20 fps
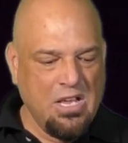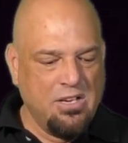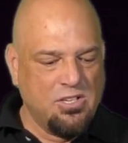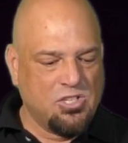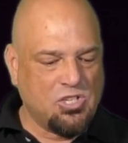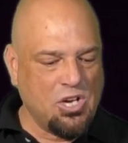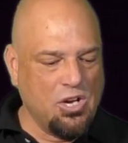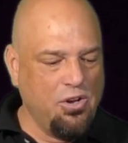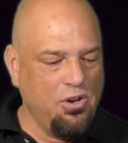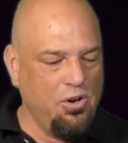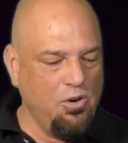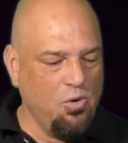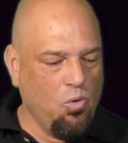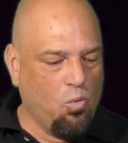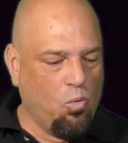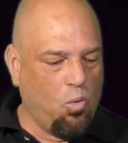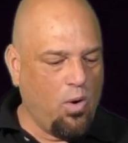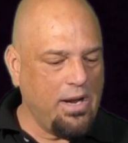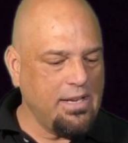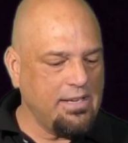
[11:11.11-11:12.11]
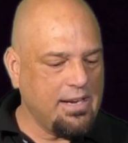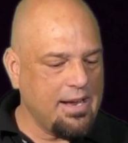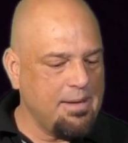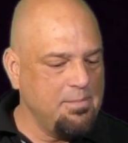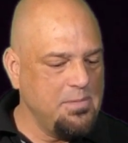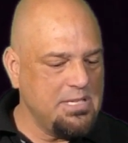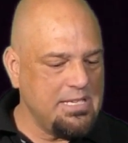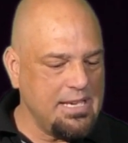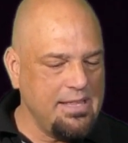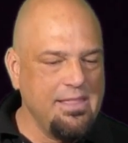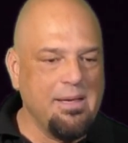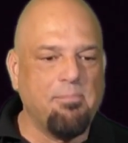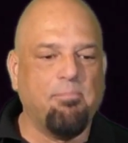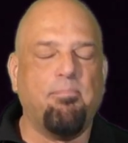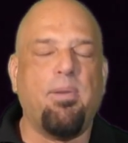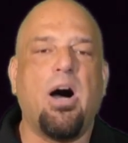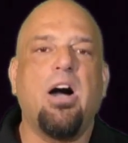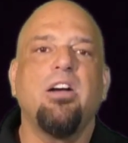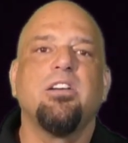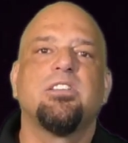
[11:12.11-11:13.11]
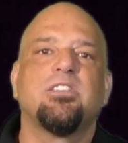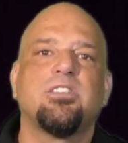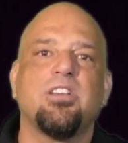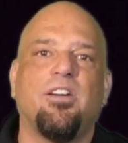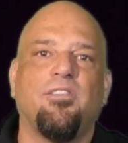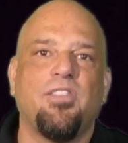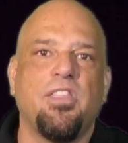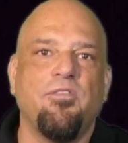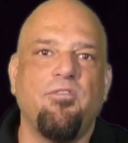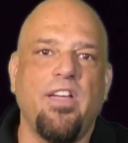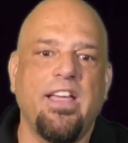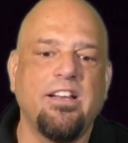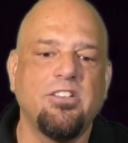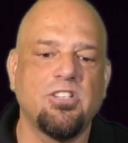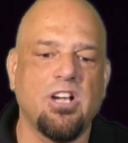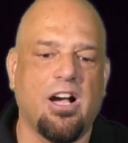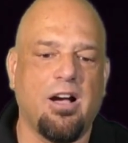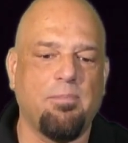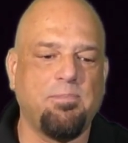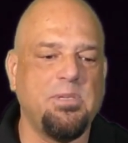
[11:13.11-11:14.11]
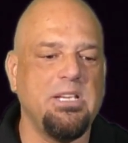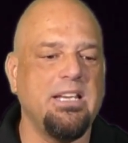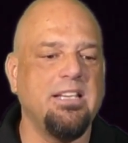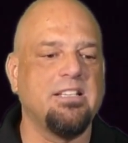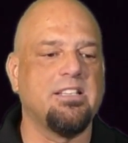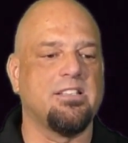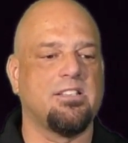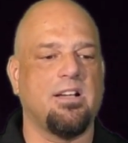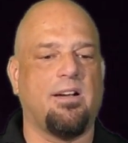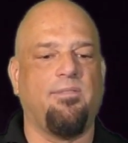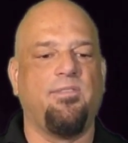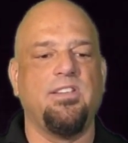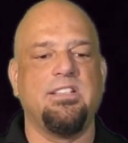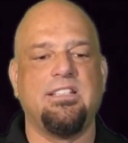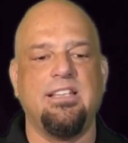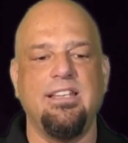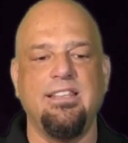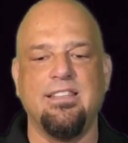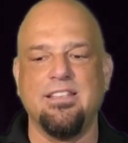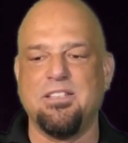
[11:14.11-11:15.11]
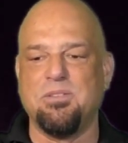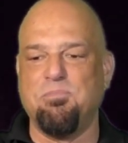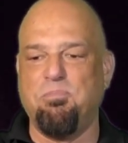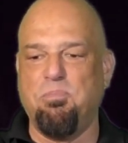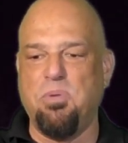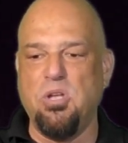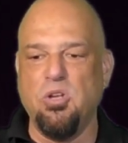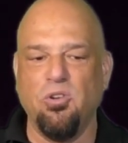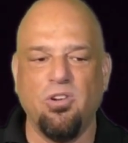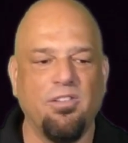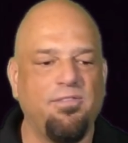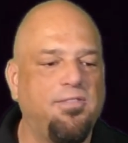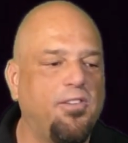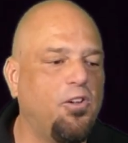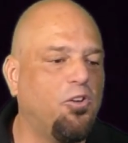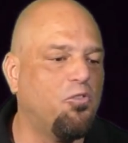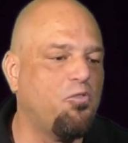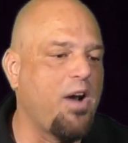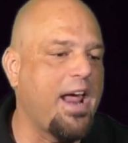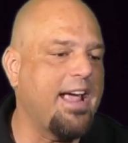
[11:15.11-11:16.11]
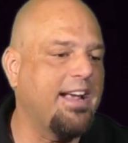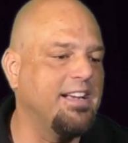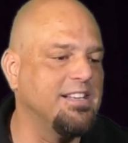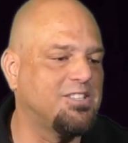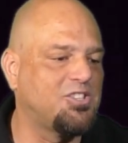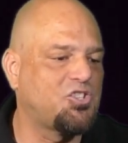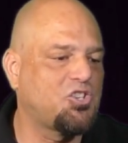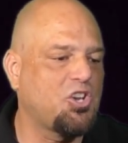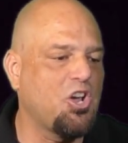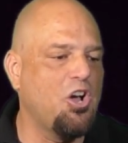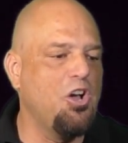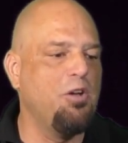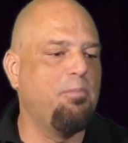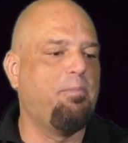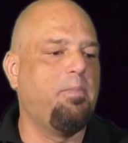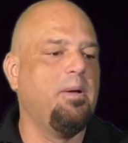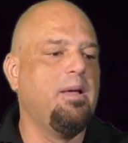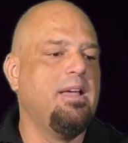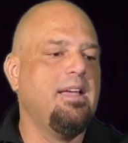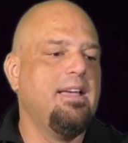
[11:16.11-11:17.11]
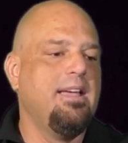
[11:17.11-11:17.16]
So what comes in the box of the Vector Optics is obviously this beautiful ragged scope.